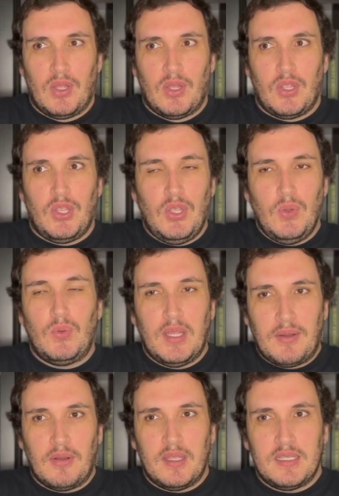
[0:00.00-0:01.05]
you
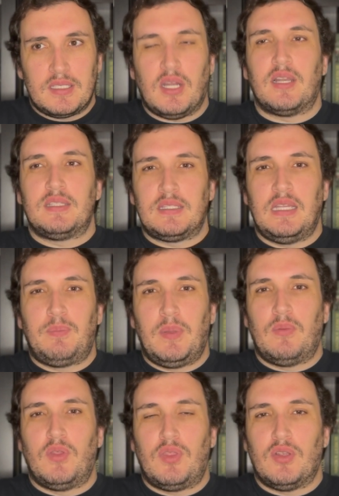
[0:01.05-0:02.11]
literally started
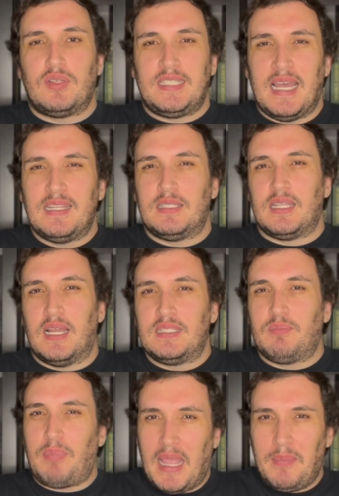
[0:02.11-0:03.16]
sleeping with your dead son's
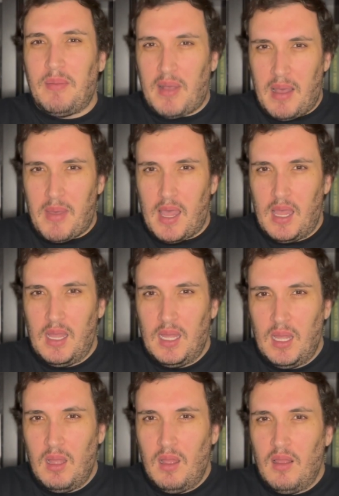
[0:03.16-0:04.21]
baby mama.
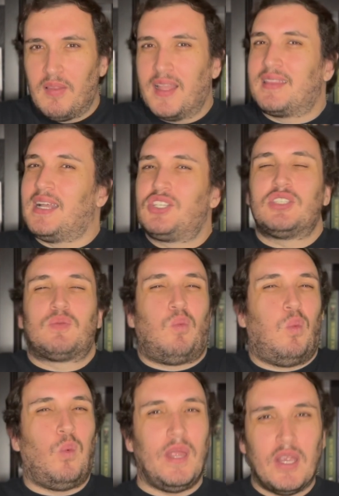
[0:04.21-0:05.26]
Like, that's just
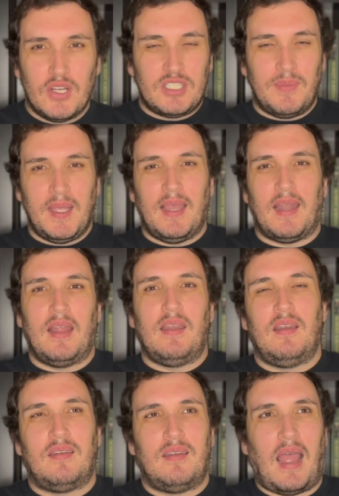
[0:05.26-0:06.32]
weird to me,
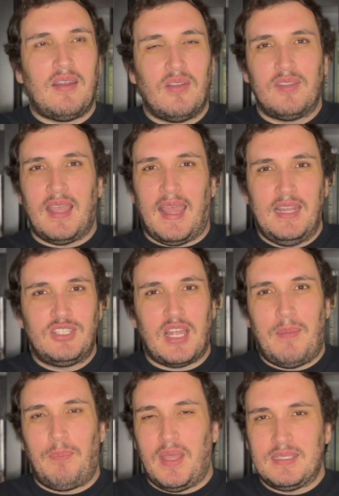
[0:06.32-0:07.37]
and I know that the age
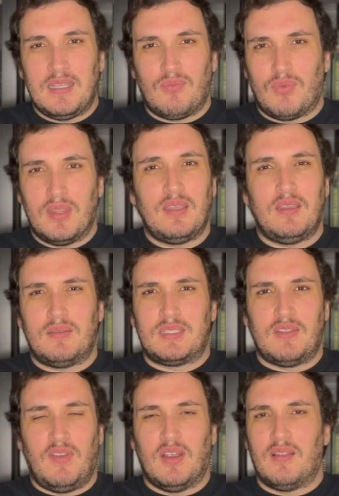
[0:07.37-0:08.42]
gap isn't really
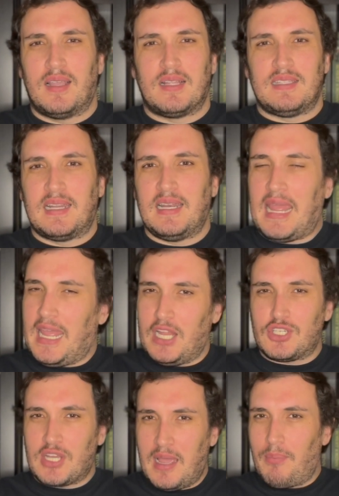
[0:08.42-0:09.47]
severe. Like, it's not an
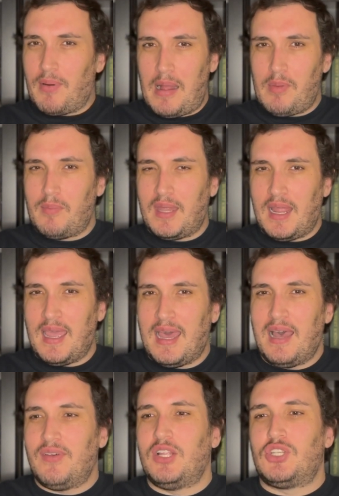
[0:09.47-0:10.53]
age gap problem that I
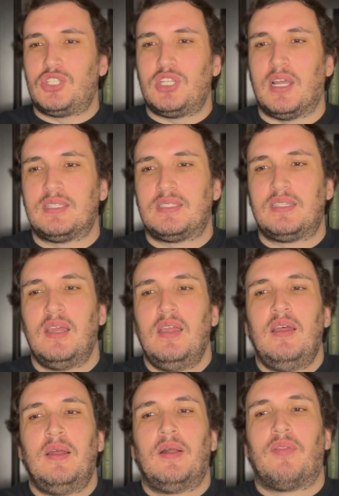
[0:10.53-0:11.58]
have. It's just
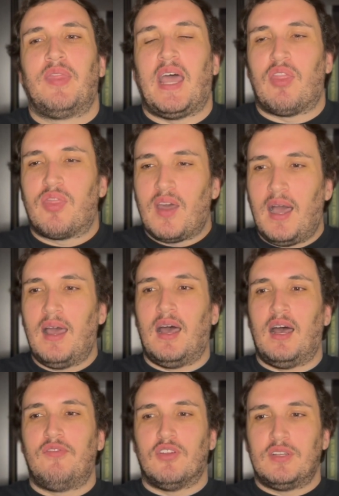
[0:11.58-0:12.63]
that thought
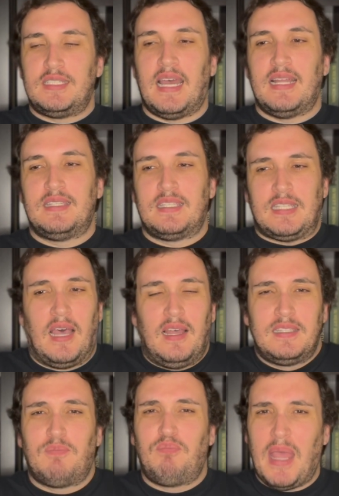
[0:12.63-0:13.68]
of your dead
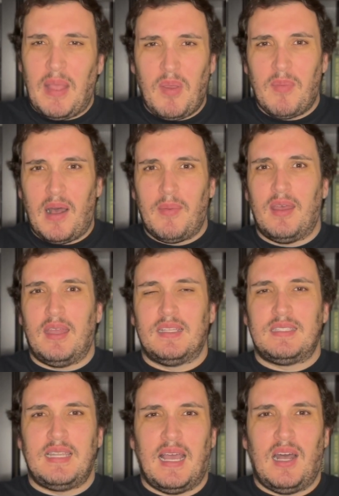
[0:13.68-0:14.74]
son's baby mama is
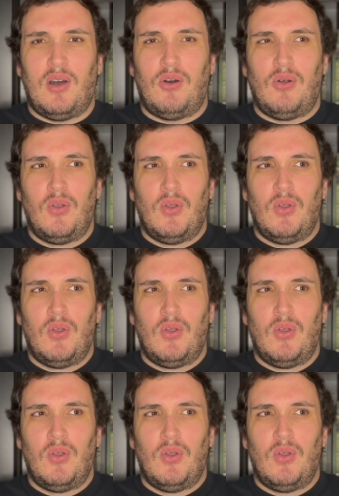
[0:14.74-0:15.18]
now